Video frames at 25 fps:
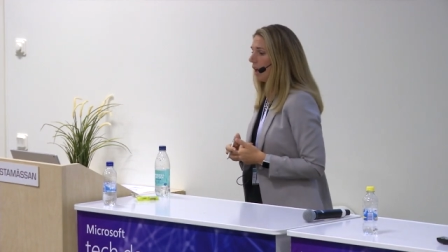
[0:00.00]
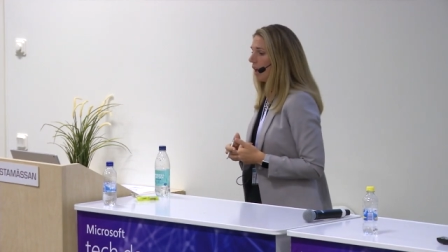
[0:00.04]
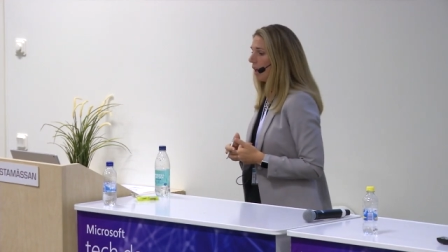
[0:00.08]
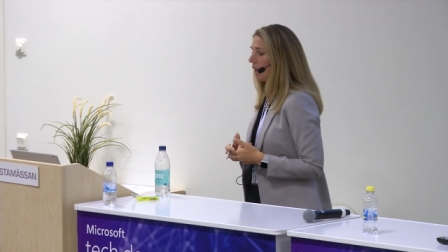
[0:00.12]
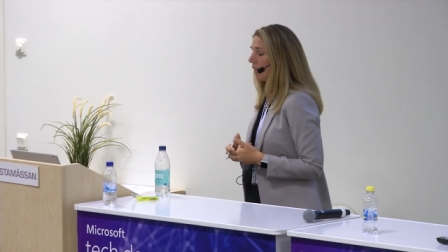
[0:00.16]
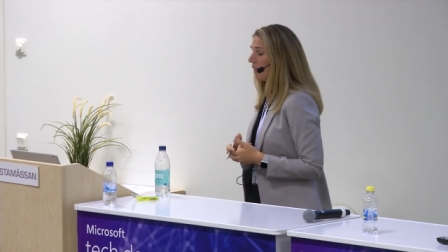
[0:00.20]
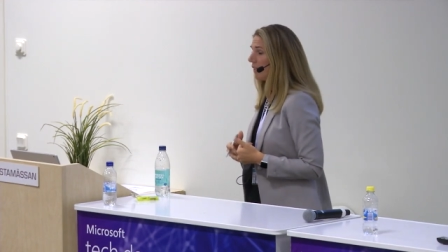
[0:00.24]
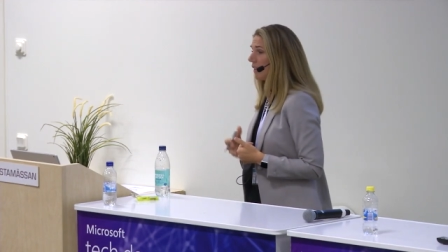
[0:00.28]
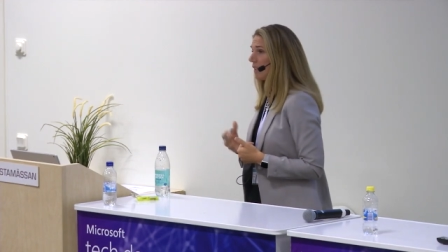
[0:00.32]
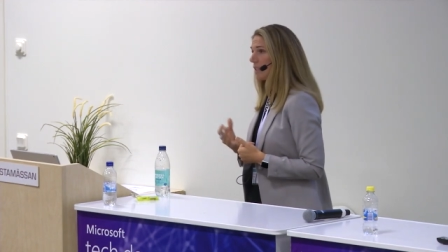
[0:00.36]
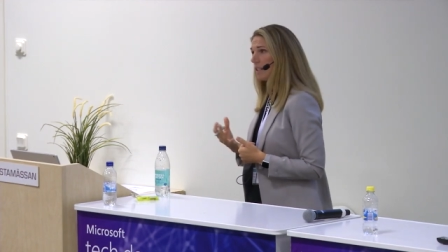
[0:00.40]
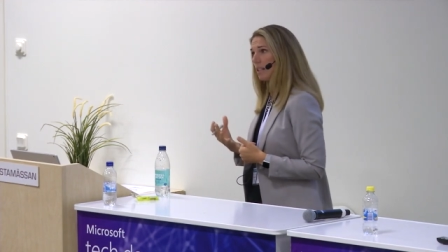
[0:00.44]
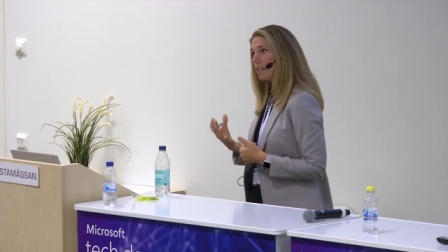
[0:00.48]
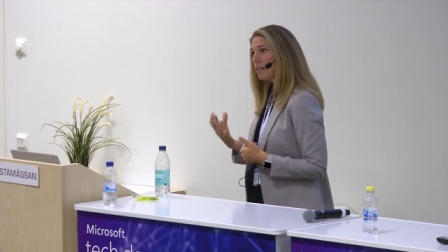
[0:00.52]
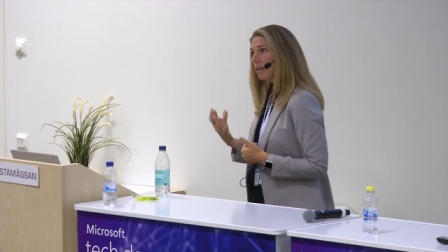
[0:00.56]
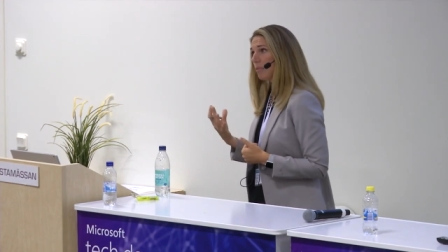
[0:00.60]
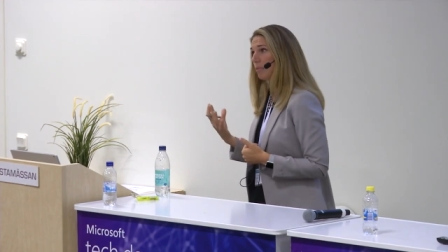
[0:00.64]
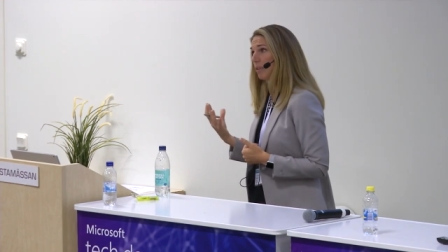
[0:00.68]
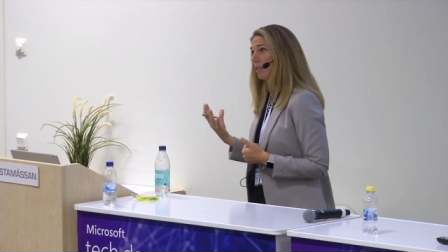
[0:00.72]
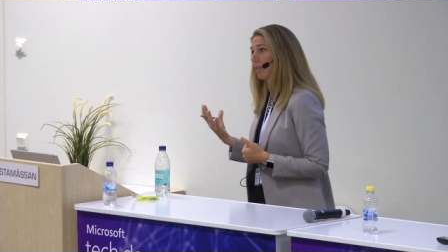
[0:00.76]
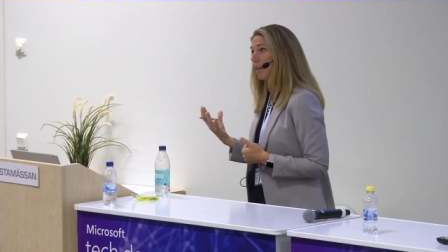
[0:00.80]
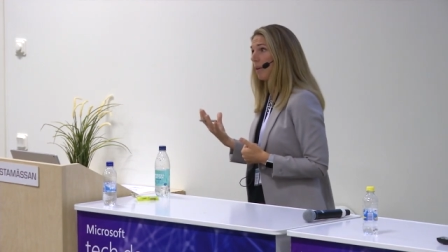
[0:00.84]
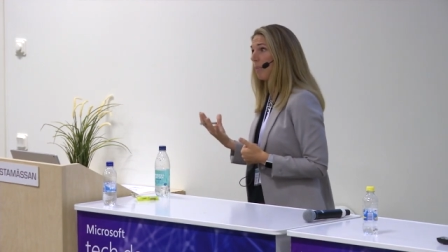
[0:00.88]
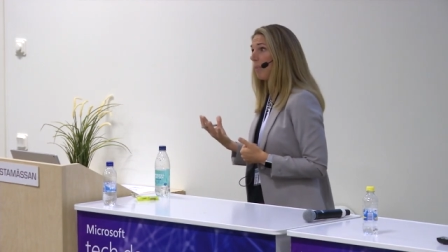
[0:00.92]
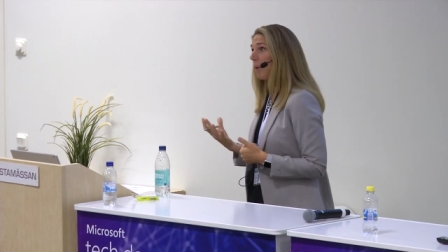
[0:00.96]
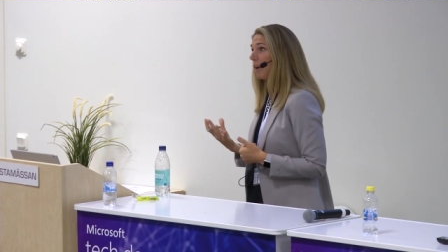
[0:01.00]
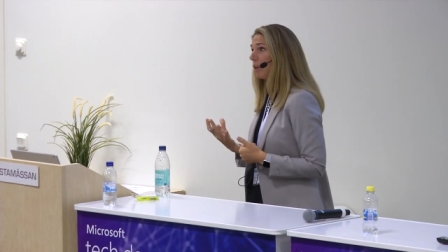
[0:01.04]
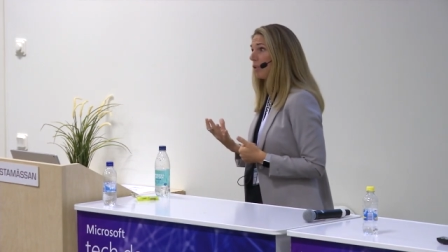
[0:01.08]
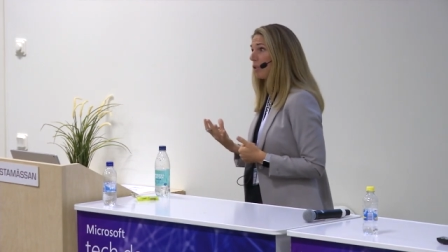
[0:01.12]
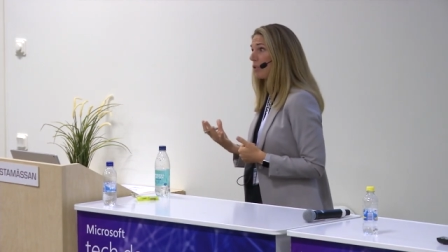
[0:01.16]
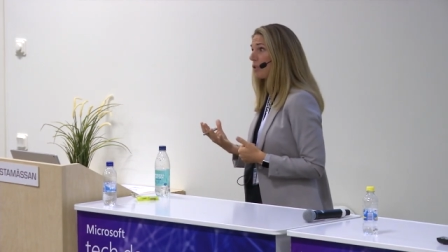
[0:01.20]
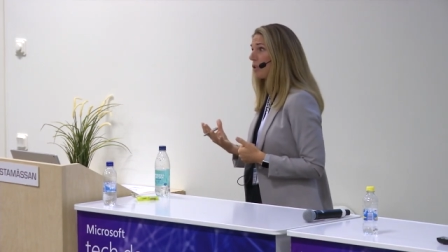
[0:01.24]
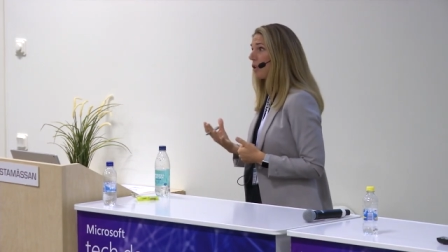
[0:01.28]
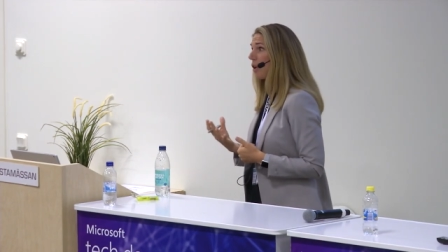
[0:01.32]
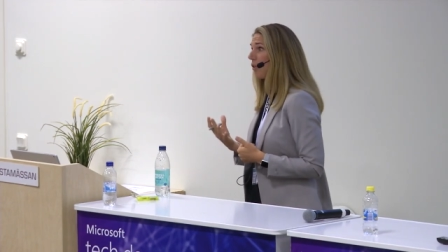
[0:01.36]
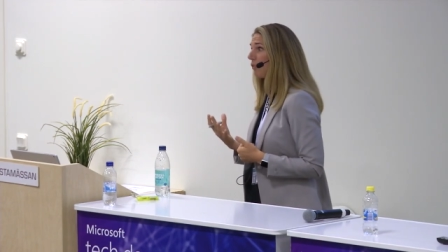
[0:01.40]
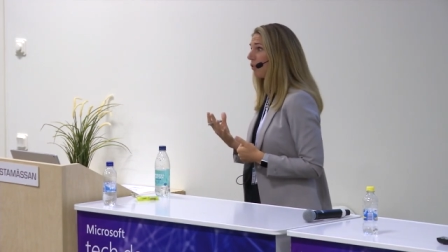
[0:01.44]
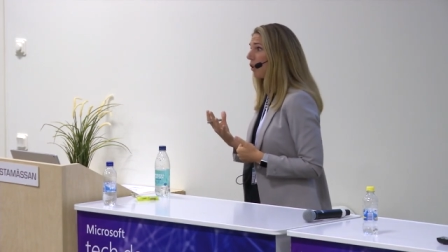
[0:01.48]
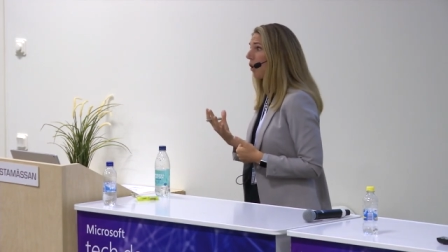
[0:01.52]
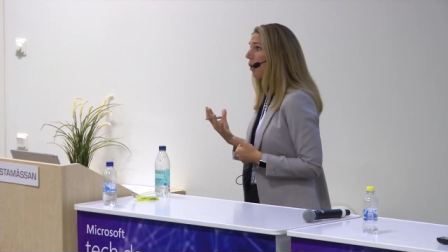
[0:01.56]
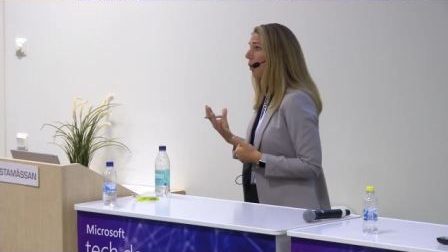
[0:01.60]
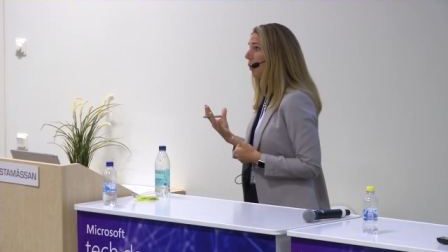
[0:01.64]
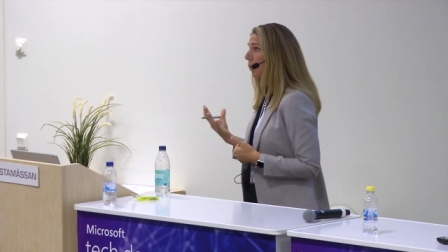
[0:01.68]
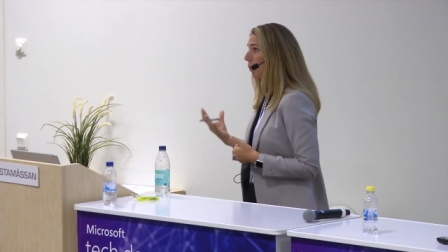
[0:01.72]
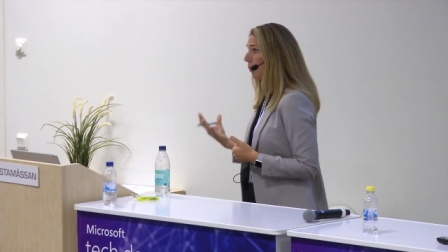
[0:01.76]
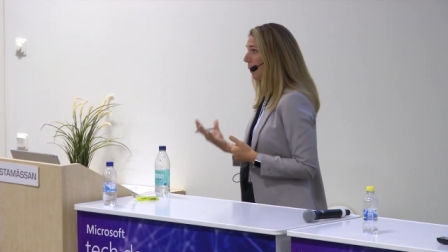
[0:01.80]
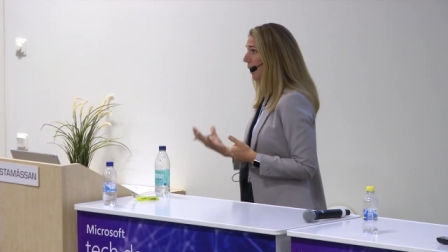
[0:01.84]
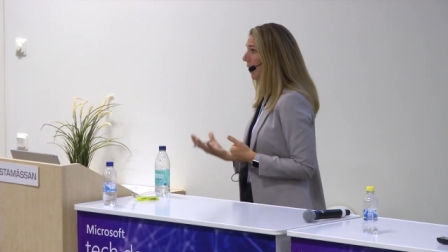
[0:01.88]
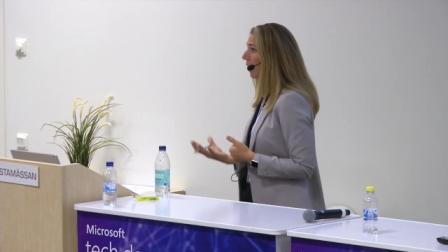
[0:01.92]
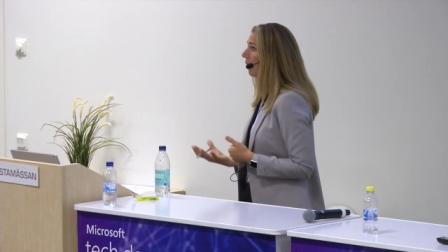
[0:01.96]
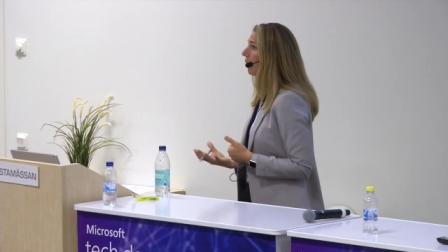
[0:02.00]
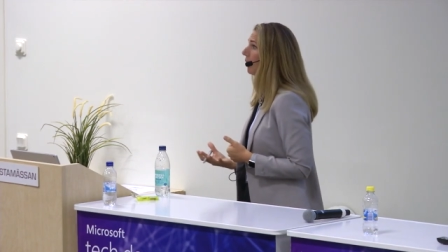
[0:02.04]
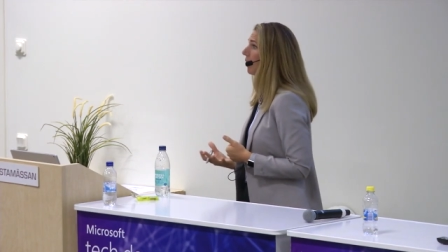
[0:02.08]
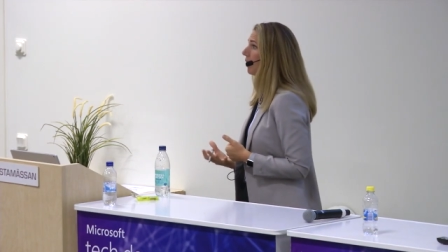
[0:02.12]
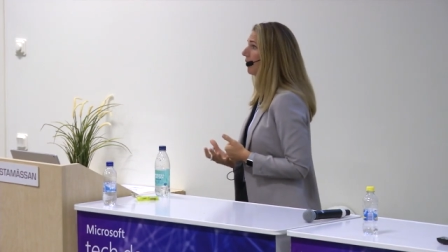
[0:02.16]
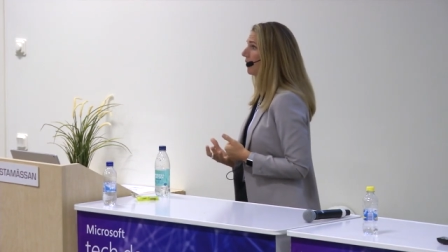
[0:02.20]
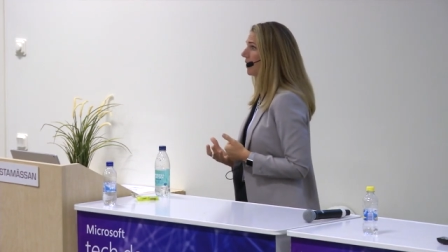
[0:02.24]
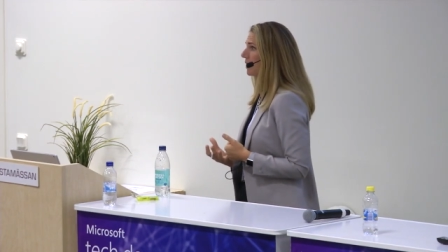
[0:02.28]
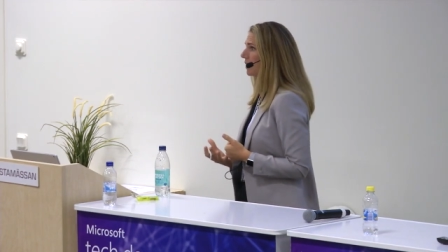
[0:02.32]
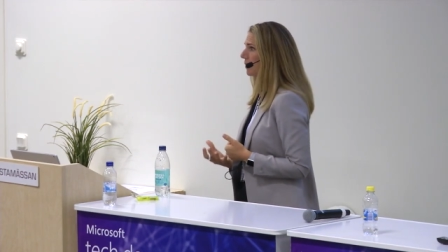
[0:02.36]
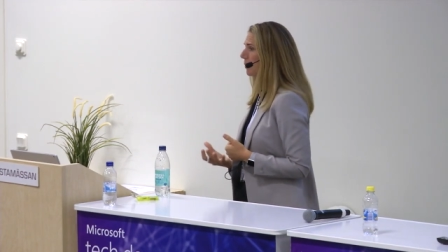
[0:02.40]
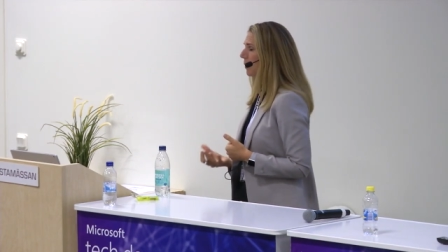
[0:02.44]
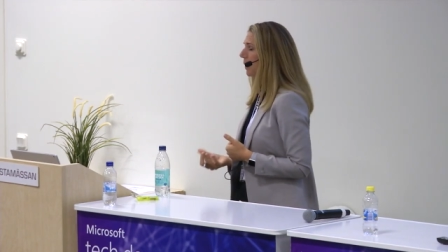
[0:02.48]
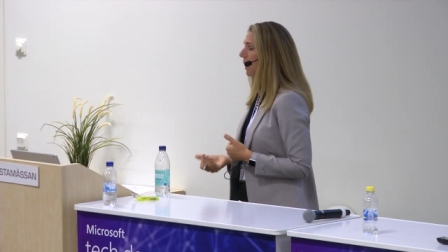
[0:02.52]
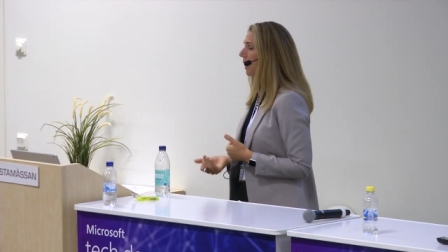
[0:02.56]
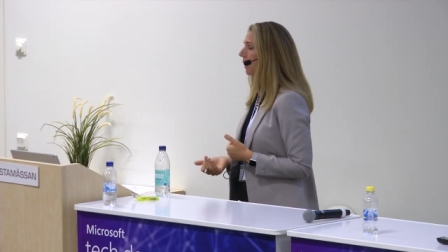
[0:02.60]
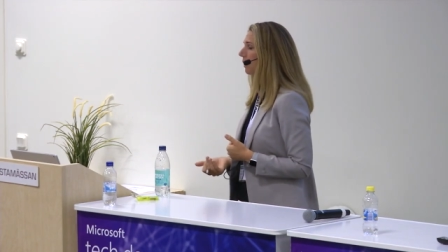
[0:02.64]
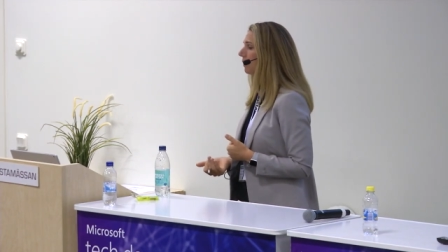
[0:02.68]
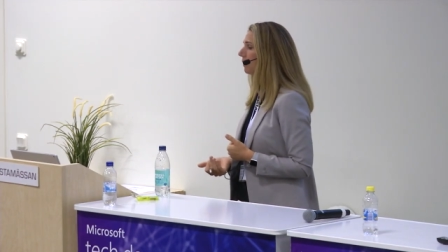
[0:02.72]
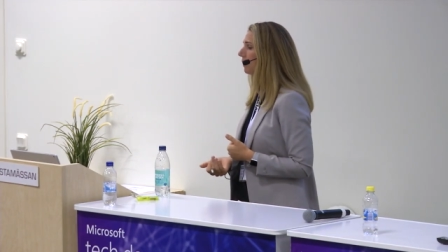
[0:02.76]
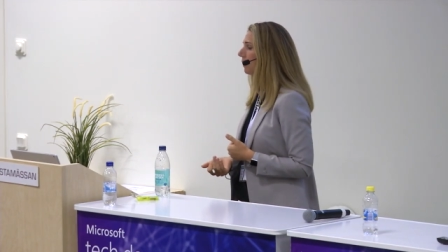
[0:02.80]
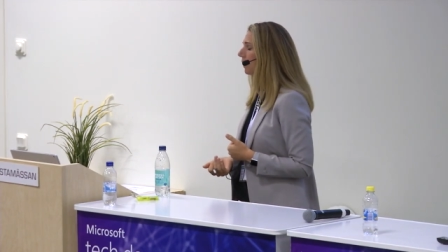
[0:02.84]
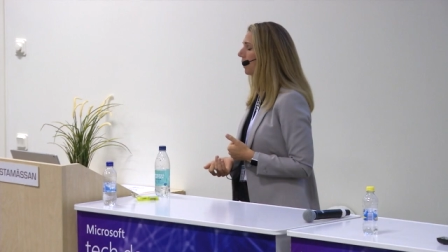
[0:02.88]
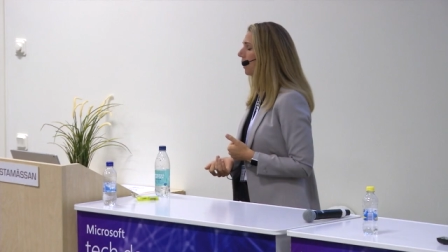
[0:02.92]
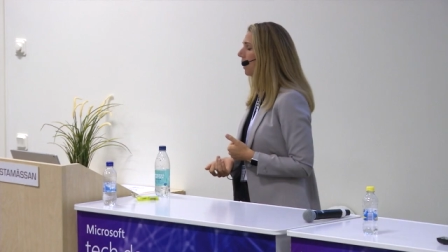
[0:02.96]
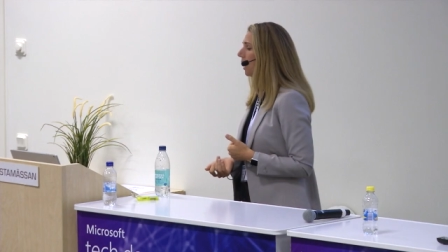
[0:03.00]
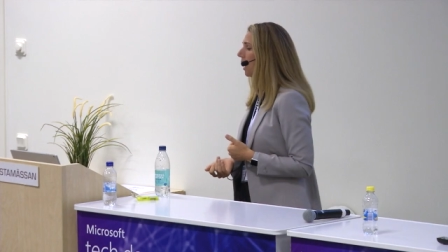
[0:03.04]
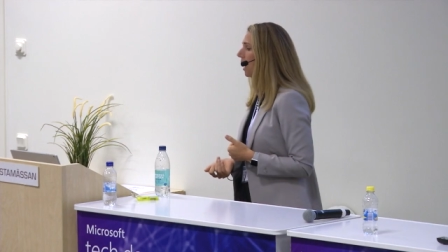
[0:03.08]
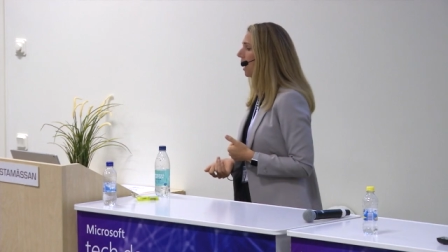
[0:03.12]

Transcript: Uh, and this is something that Microsoft are aware of as well.